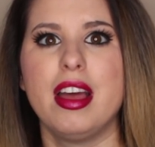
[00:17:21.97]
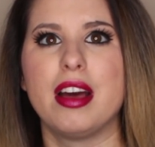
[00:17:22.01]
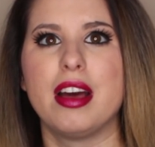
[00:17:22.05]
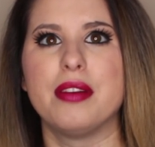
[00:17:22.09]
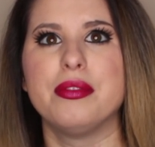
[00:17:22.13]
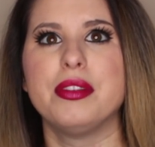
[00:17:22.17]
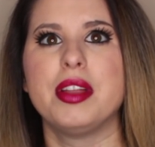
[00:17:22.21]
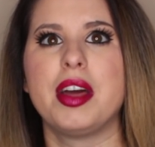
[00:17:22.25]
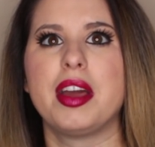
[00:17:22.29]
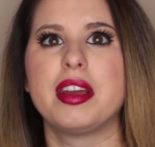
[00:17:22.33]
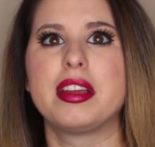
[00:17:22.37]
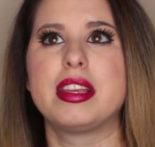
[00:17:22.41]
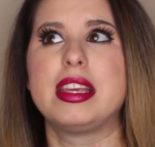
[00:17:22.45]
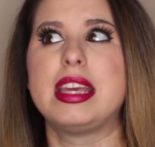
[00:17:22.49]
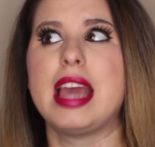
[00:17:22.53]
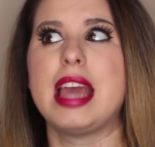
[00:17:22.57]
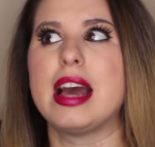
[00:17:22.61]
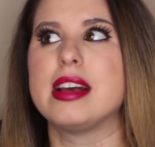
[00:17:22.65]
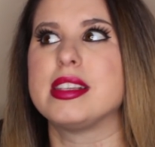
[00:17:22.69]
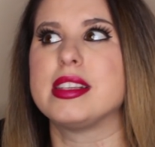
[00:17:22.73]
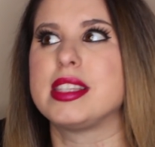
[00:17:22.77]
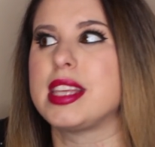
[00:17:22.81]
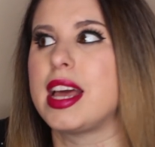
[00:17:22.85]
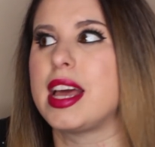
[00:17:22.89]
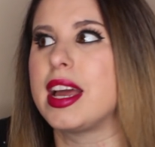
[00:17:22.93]
I'm like,
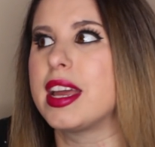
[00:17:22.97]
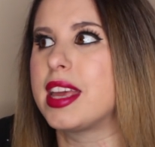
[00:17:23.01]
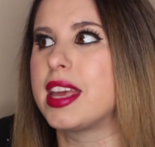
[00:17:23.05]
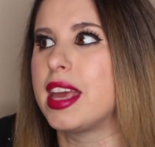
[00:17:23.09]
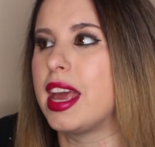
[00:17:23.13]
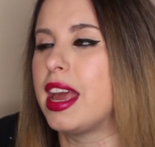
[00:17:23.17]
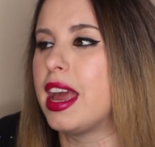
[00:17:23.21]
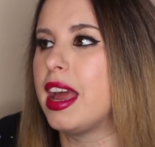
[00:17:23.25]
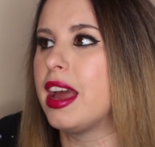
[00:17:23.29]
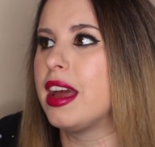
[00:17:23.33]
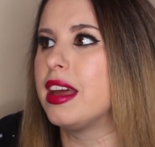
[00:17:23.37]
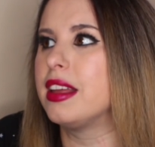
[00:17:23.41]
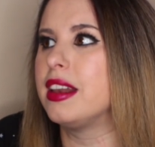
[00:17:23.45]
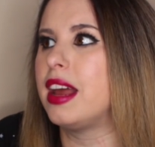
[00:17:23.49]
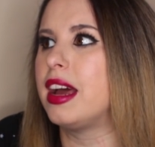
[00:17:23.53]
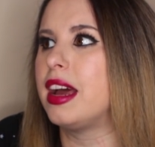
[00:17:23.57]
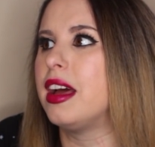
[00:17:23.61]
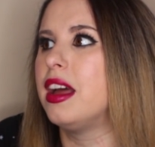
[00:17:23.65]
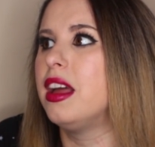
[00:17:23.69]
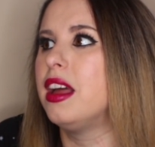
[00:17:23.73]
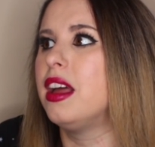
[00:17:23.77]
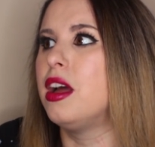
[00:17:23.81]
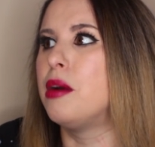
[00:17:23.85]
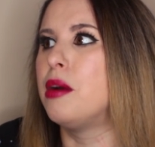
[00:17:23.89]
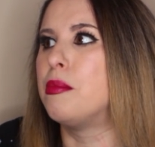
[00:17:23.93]
yes, I can. I
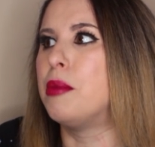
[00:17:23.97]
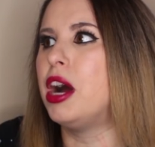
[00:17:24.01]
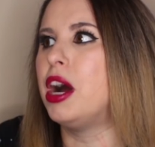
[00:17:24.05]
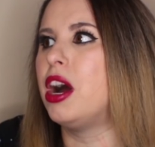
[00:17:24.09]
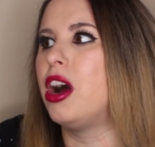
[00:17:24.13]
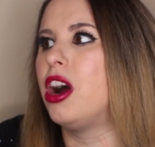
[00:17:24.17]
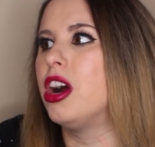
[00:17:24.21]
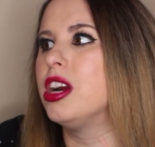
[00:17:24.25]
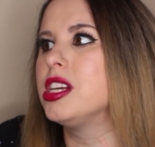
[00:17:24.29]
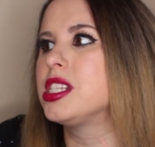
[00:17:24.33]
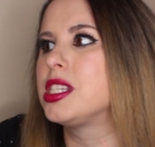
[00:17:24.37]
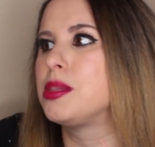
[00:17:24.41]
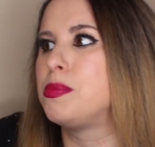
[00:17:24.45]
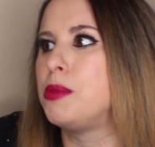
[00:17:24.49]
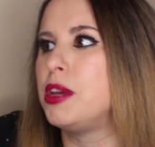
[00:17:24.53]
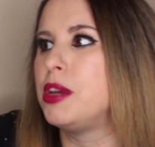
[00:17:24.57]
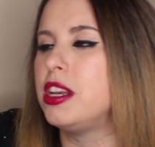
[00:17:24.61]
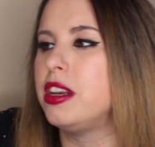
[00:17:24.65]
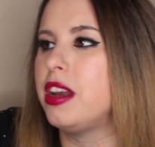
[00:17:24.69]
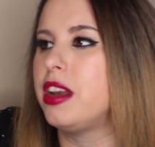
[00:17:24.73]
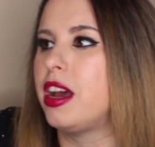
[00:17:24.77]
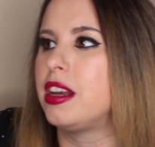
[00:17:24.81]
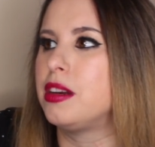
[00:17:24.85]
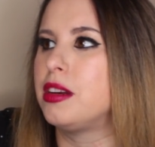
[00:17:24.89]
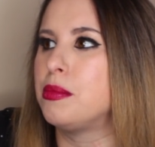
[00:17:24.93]
my heart's
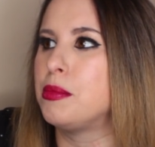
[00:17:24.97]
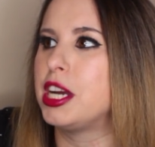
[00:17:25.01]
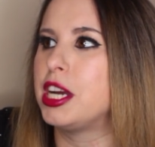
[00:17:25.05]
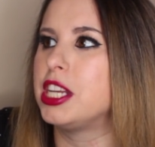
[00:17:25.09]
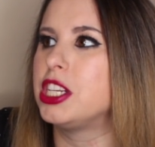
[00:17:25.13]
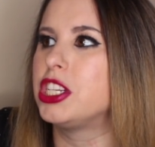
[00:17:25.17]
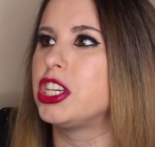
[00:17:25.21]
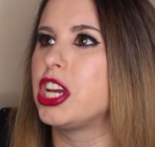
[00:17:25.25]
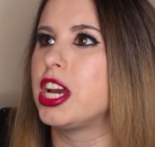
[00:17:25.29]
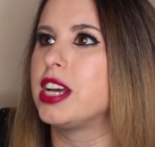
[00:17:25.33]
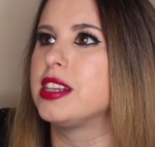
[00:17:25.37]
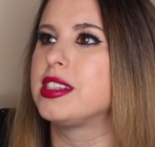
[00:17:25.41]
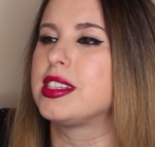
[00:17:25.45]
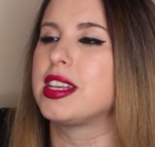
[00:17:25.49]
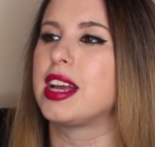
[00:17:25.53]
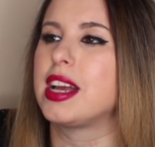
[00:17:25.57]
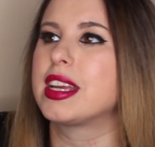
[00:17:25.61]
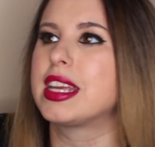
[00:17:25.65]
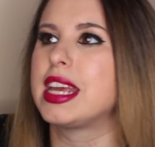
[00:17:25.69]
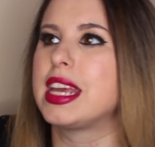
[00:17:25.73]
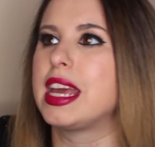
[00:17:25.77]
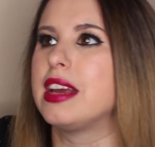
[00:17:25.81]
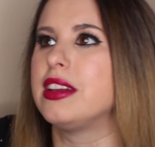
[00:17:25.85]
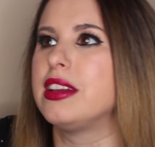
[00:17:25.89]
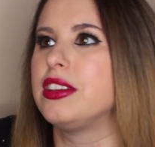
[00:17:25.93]
beating out of my chest. I
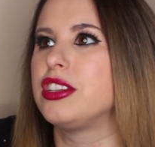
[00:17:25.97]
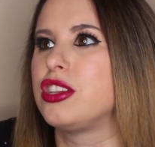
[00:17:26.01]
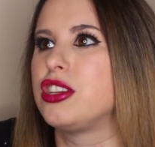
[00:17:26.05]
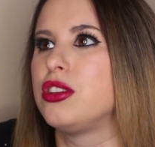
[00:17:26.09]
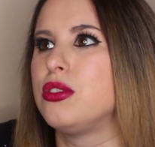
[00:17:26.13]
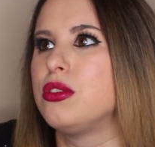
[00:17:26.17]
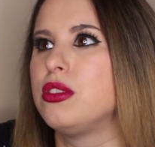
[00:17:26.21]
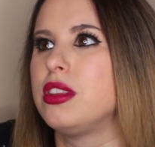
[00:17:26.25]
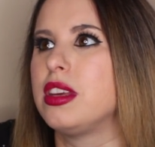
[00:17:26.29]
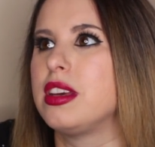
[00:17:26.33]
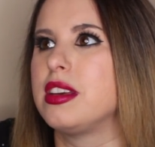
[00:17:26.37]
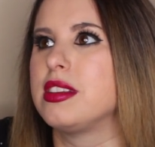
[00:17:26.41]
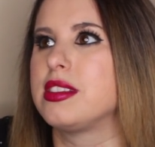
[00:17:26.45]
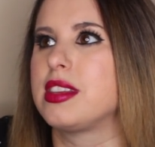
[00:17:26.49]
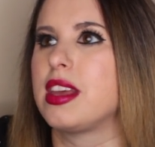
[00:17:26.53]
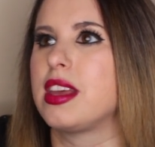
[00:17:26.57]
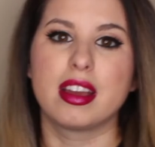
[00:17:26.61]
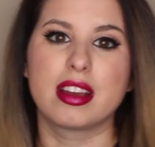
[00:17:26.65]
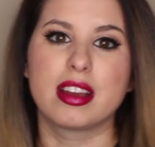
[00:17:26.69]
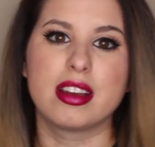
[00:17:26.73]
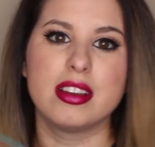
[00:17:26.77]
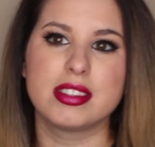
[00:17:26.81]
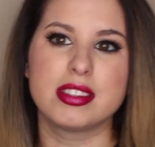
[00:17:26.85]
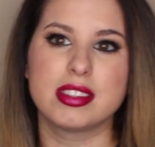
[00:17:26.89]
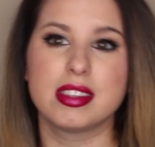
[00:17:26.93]
can't do this.
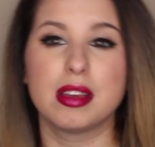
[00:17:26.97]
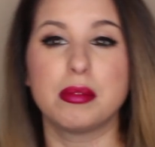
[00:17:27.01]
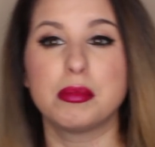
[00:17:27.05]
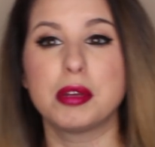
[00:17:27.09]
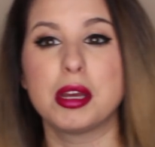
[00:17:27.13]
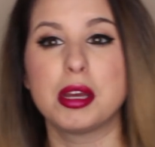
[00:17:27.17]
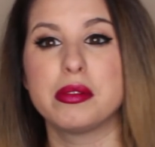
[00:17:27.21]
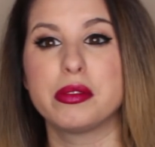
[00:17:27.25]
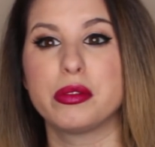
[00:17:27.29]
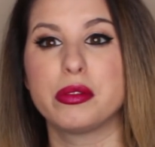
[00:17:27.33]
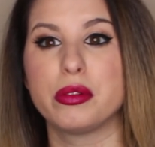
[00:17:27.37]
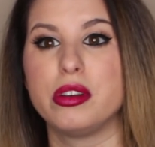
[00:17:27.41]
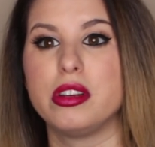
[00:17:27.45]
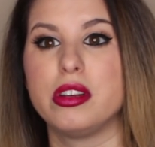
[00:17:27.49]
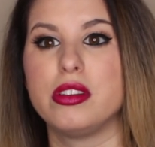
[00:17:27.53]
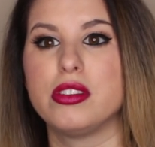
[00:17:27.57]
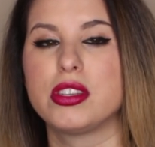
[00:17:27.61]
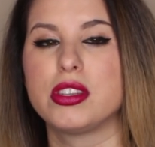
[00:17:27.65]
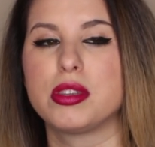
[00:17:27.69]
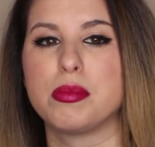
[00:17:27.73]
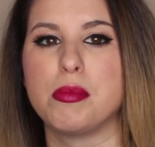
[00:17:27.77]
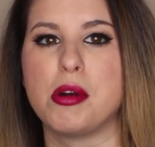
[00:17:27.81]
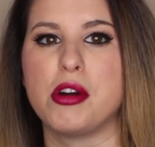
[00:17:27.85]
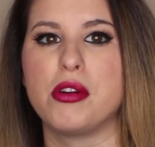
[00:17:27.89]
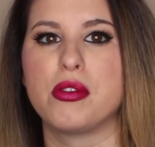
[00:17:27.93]
Because sometimes when you
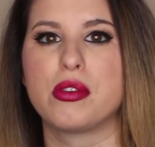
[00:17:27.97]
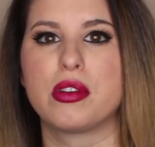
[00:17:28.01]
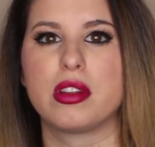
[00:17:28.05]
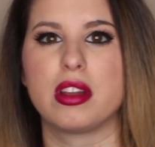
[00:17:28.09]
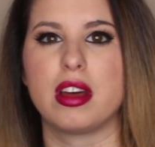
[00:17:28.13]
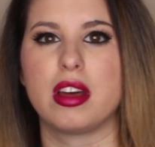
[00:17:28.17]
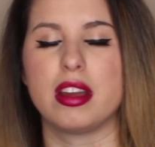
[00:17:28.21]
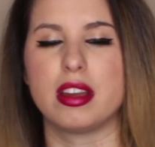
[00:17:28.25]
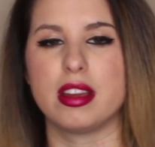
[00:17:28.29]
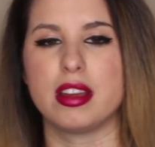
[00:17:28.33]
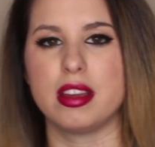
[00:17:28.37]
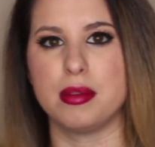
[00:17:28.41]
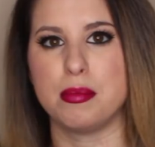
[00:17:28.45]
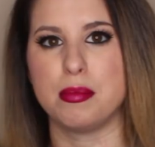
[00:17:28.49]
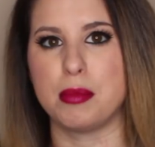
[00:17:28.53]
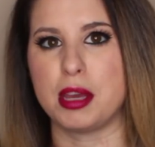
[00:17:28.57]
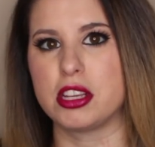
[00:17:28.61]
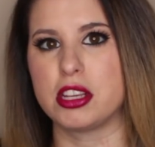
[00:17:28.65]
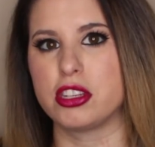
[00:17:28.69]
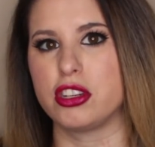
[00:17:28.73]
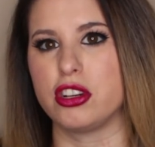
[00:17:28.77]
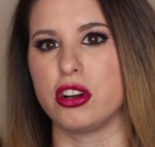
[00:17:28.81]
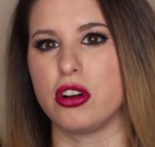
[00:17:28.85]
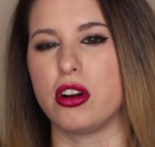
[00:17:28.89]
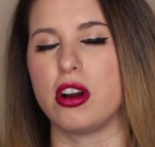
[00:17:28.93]
smoke, like it
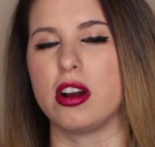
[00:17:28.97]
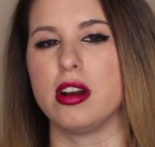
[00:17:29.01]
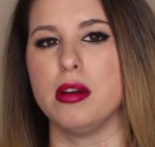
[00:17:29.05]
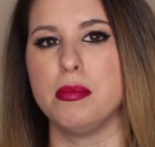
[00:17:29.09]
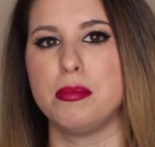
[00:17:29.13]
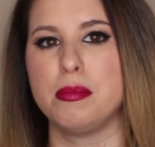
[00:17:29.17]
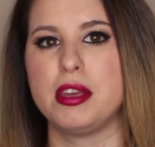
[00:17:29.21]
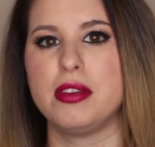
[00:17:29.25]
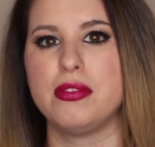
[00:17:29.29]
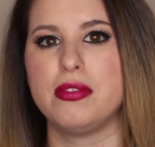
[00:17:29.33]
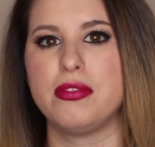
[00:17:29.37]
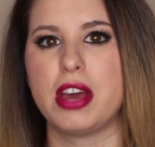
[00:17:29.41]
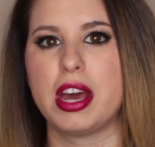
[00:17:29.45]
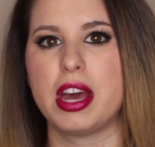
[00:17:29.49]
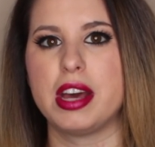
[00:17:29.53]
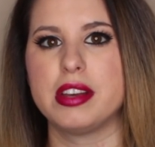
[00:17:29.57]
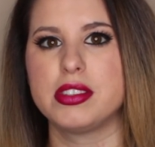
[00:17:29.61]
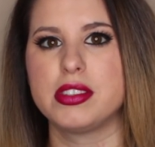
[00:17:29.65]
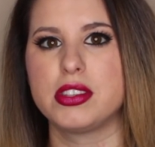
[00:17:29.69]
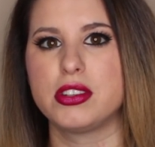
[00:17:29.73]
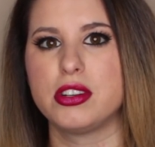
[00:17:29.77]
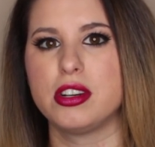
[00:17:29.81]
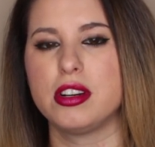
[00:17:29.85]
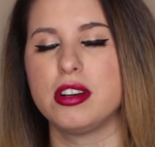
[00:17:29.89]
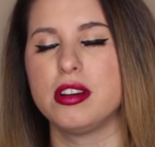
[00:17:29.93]
makes your heart beat
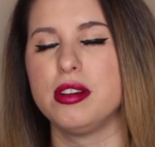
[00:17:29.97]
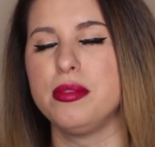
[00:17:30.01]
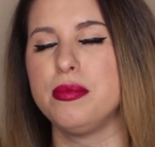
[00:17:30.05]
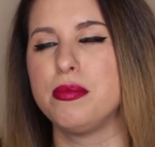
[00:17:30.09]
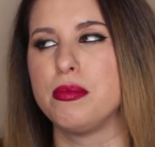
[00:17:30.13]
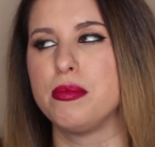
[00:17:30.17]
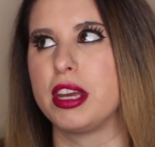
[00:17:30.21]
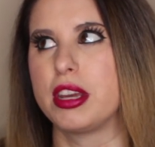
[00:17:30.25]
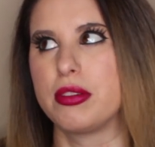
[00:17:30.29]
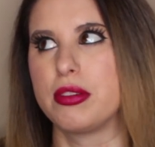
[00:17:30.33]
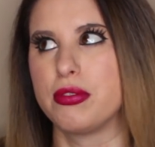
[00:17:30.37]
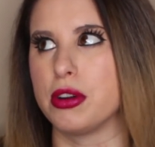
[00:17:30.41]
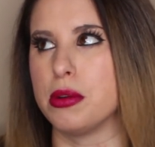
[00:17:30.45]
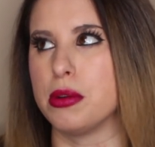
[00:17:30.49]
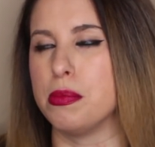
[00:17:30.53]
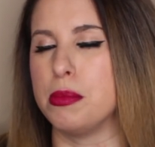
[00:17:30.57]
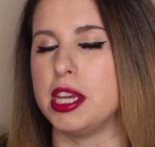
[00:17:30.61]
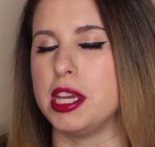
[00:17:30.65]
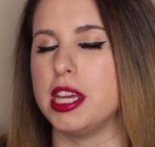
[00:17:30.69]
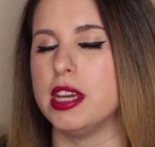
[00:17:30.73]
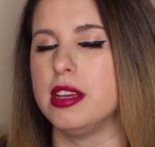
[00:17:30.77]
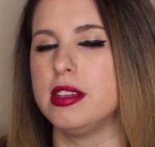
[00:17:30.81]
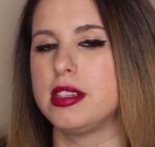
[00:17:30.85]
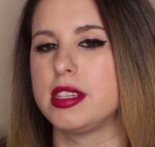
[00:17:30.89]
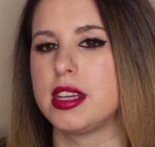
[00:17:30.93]
faster. Like for
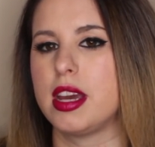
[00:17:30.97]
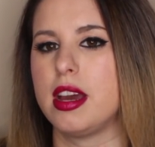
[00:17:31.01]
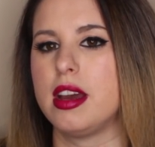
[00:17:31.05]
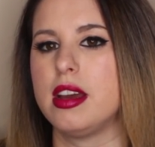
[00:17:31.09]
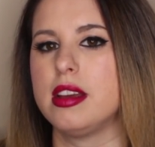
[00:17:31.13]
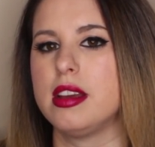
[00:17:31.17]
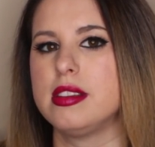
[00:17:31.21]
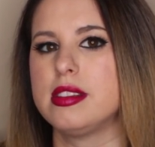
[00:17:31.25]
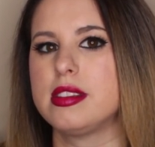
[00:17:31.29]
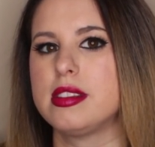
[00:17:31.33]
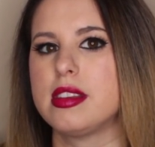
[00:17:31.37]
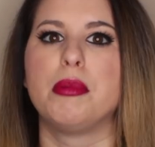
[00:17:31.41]
me, it does.